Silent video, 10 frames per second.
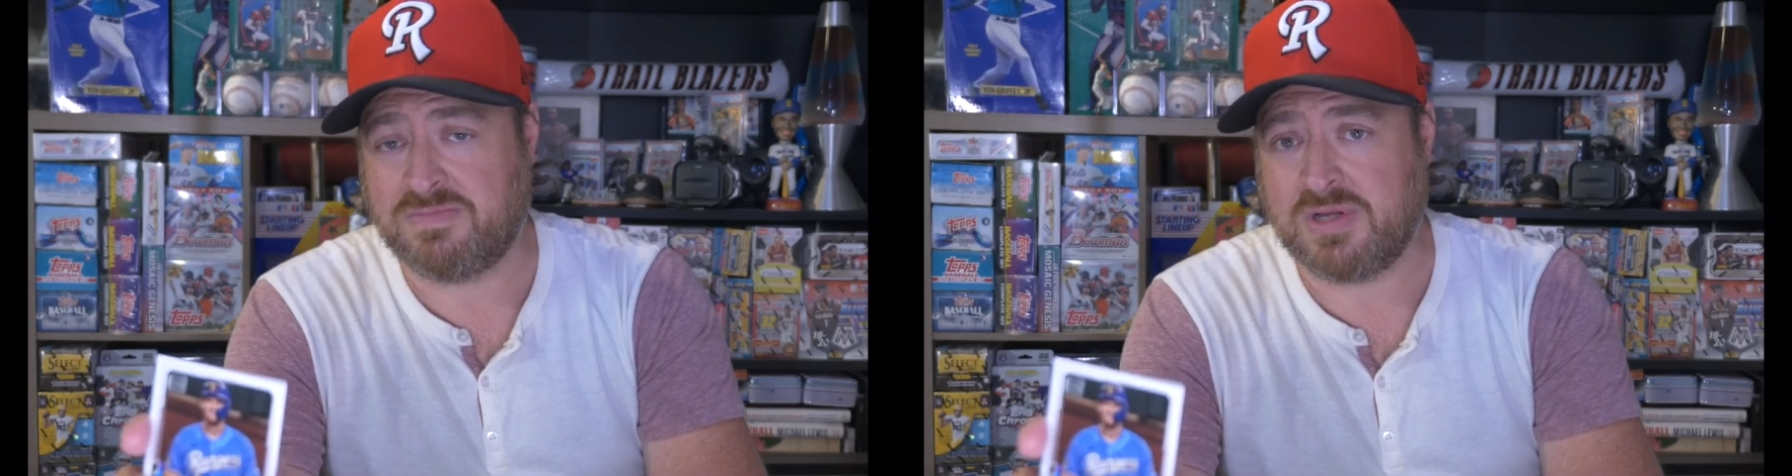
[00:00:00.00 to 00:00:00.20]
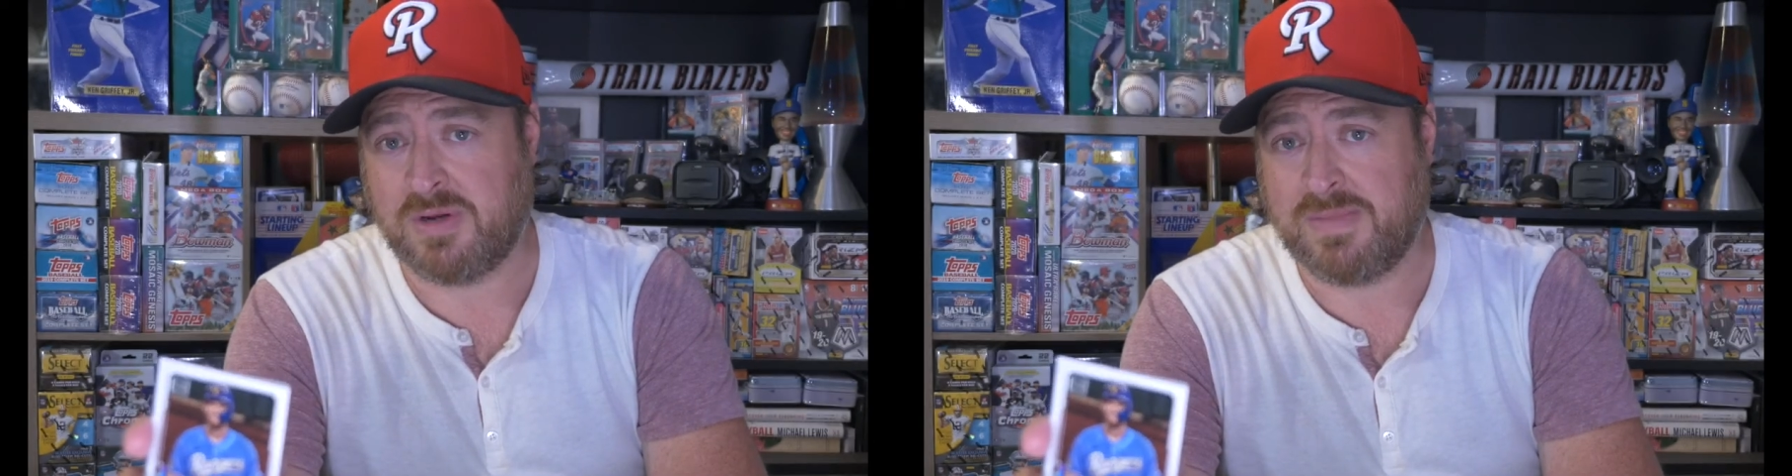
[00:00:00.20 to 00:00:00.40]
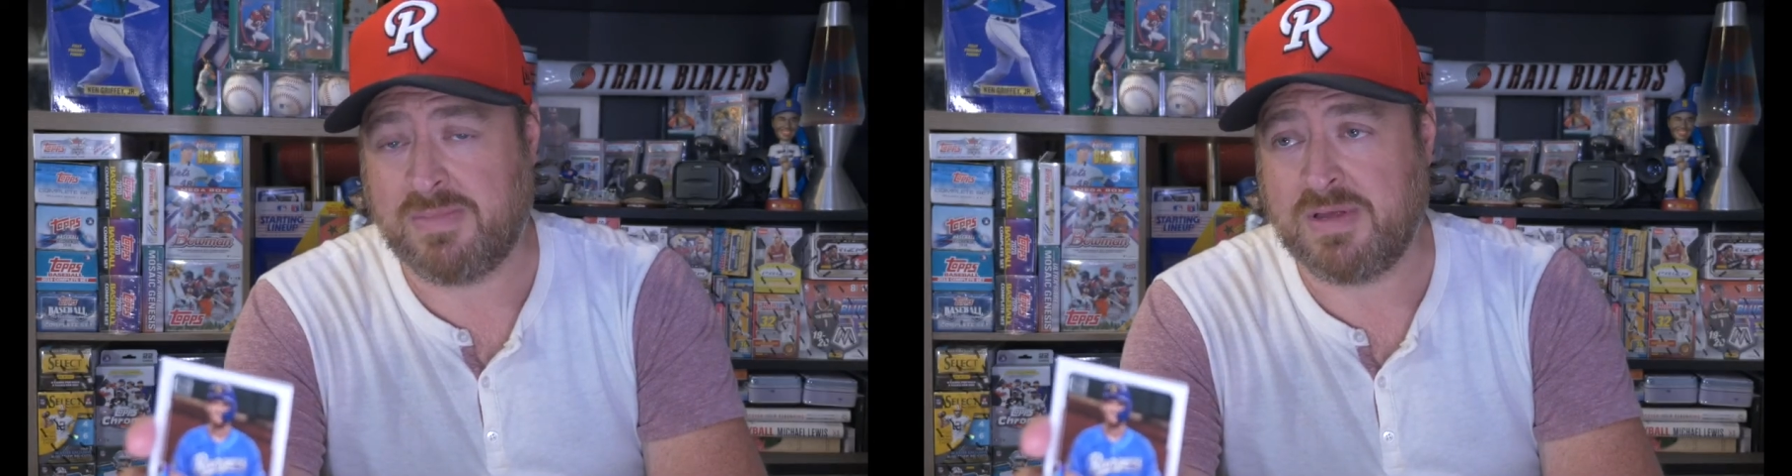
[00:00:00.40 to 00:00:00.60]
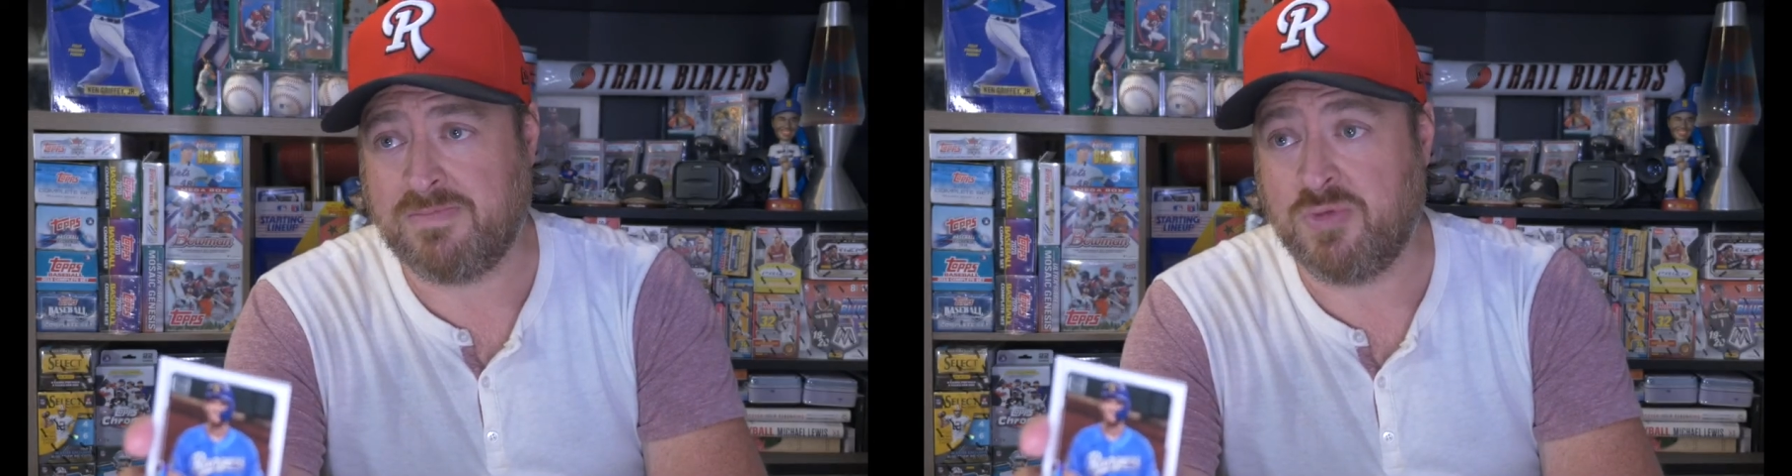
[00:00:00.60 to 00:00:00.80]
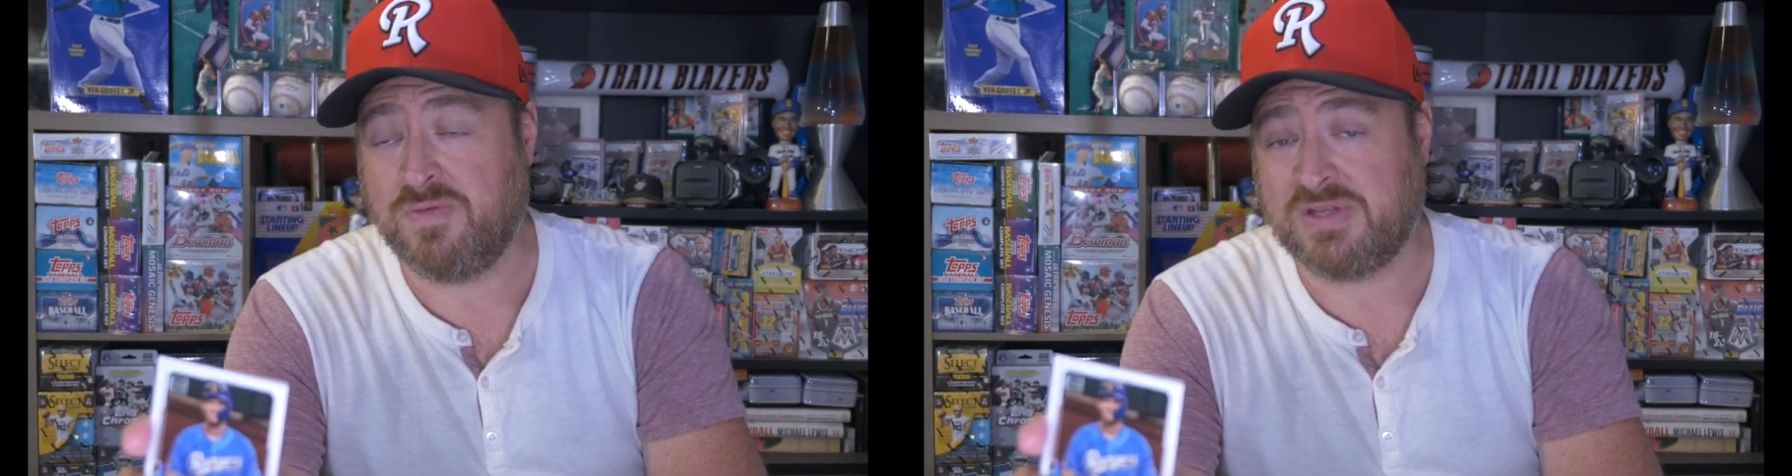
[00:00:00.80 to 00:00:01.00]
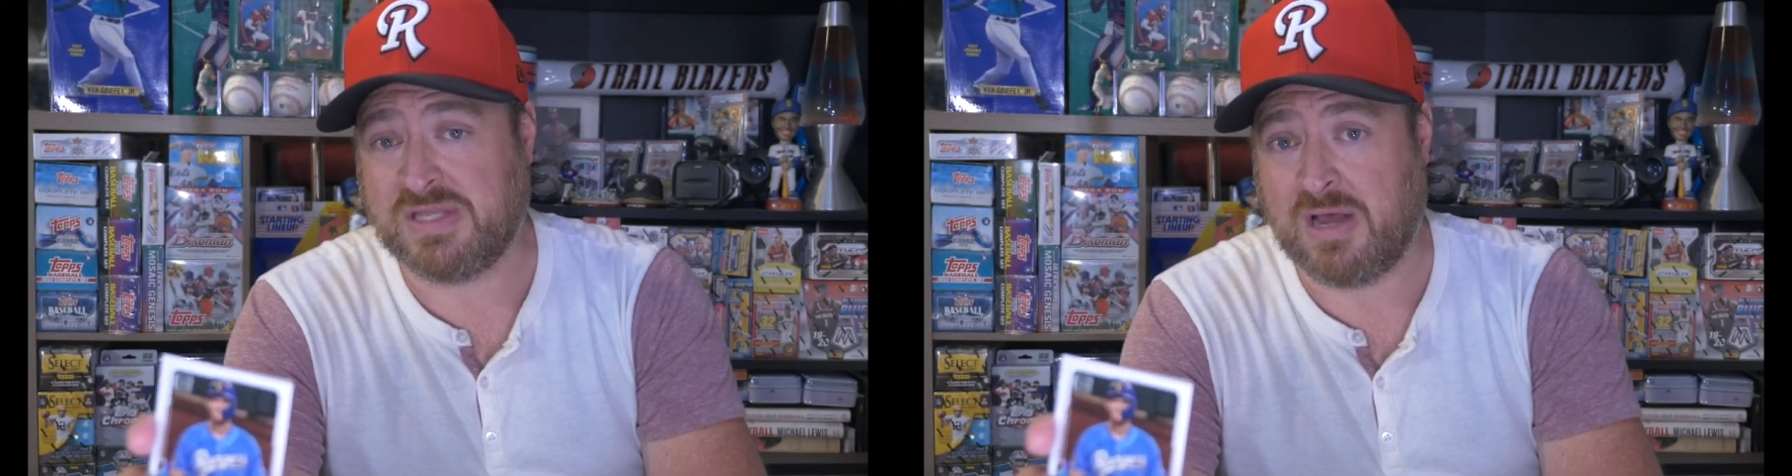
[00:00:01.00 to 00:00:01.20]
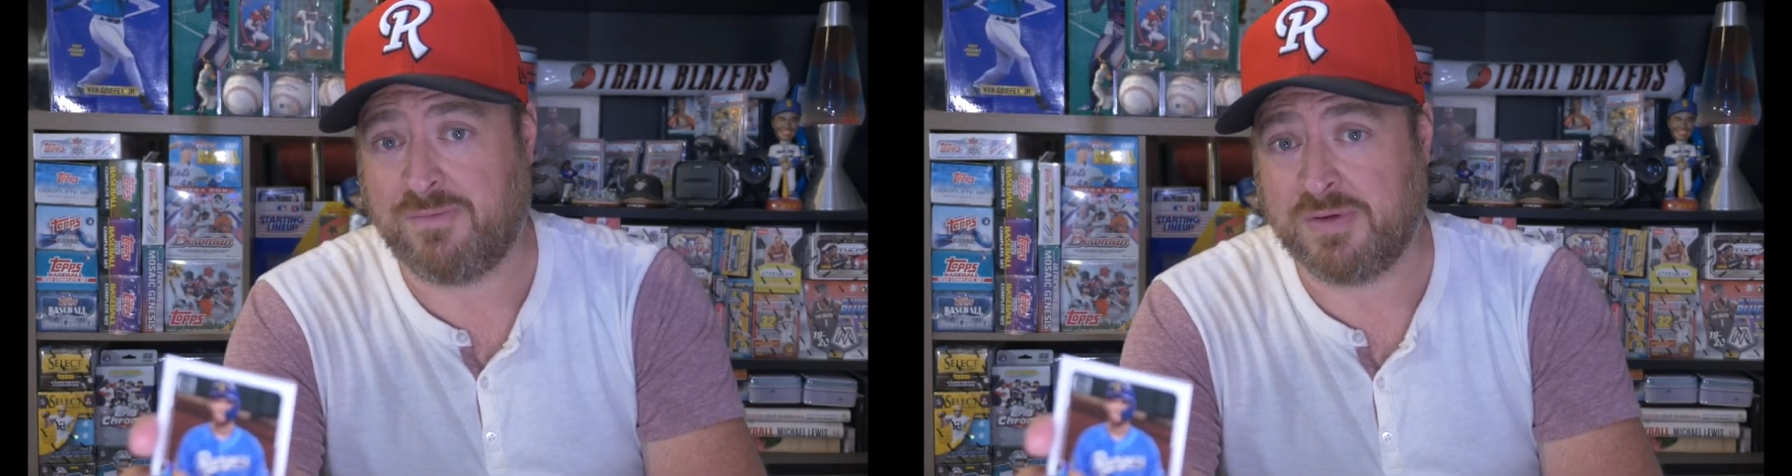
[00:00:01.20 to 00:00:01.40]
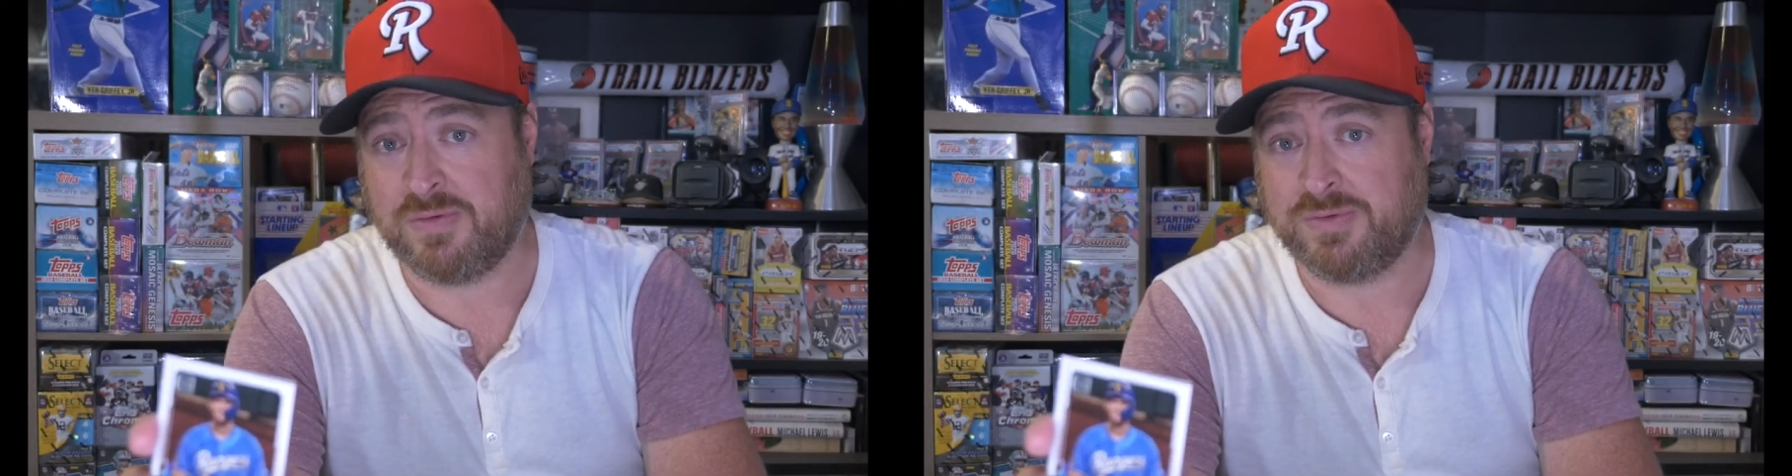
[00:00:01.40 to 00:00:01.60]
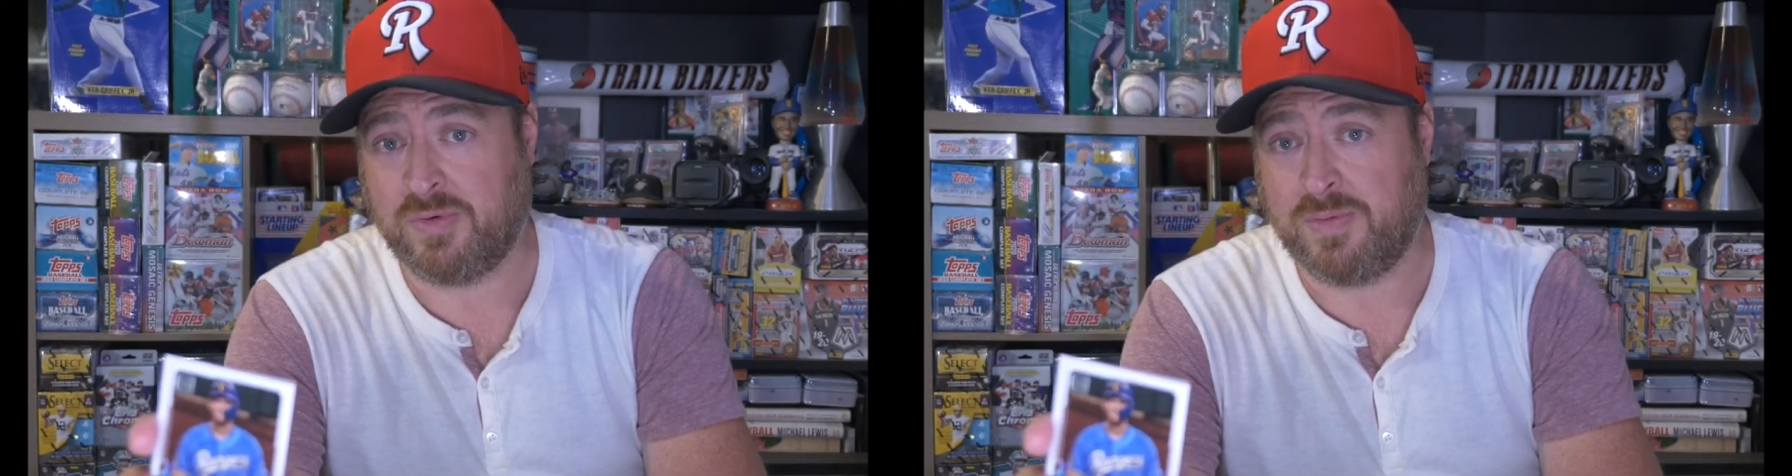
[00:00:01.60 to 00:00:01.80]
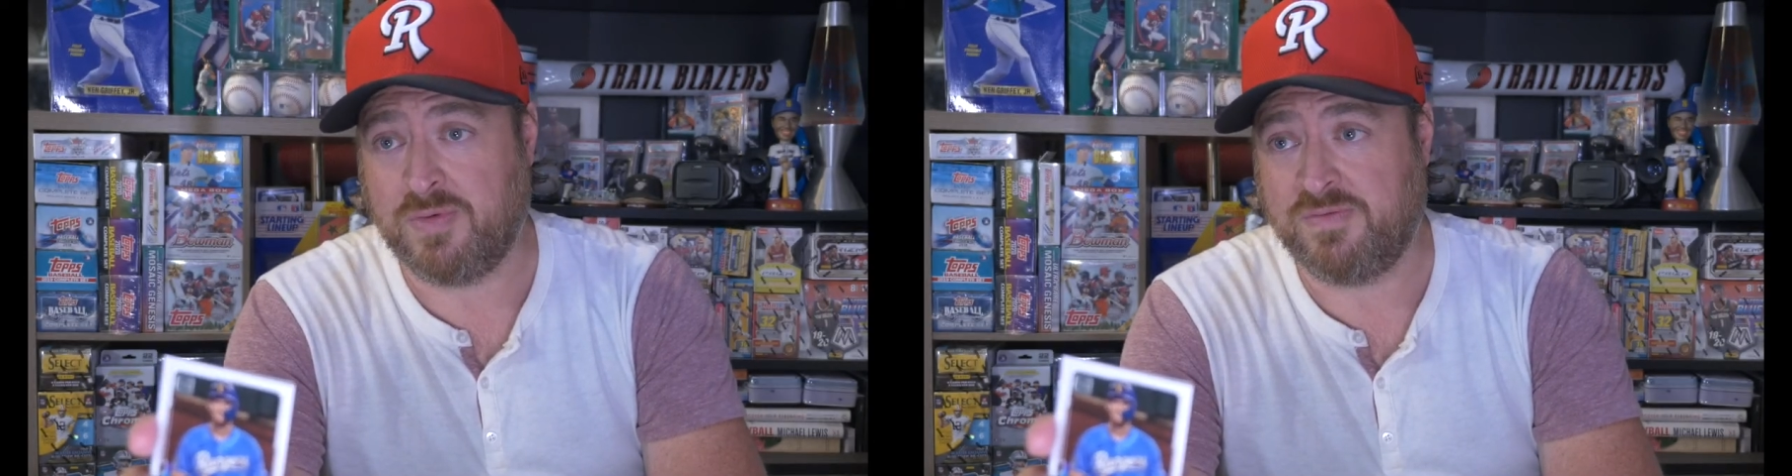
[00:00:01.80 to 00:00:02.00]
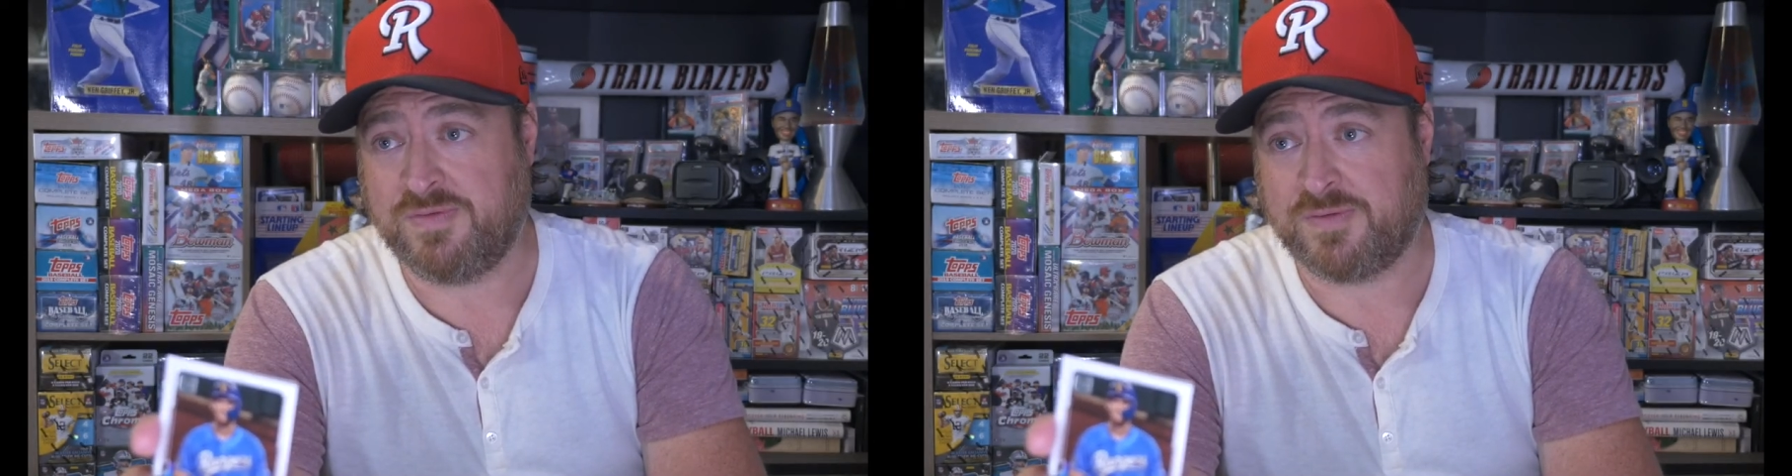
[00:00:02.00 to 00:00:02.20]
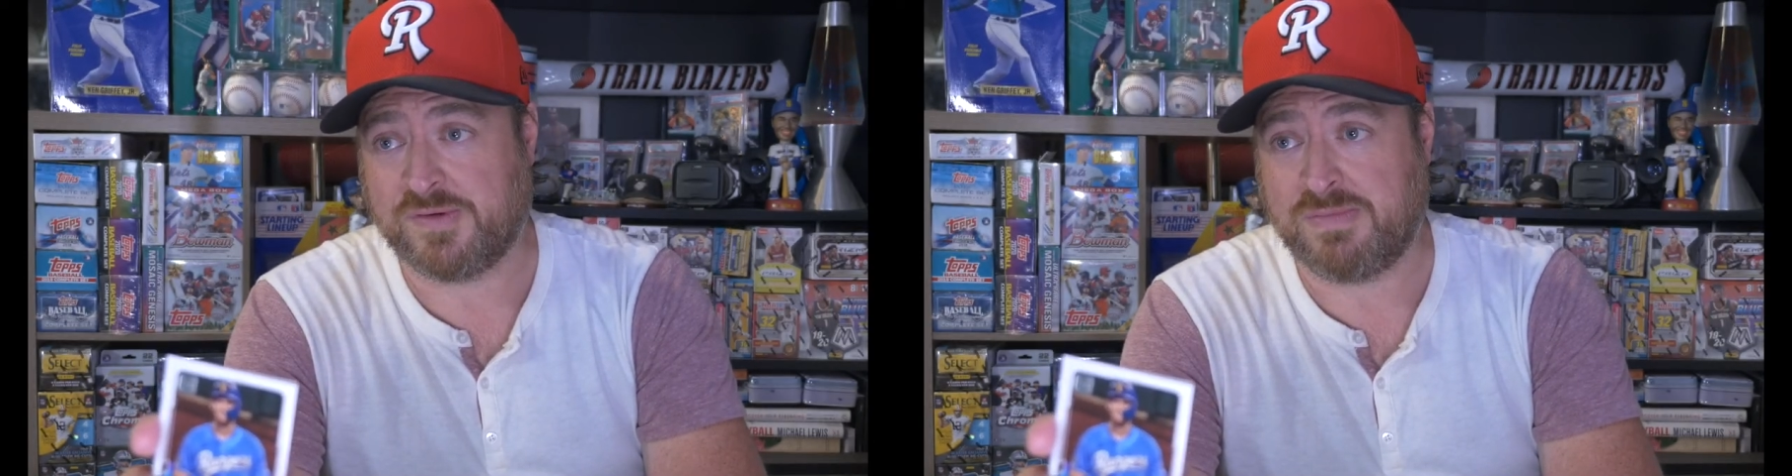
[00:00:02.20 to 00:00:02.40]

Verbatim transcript: you know, maybe move to the outfield or move to first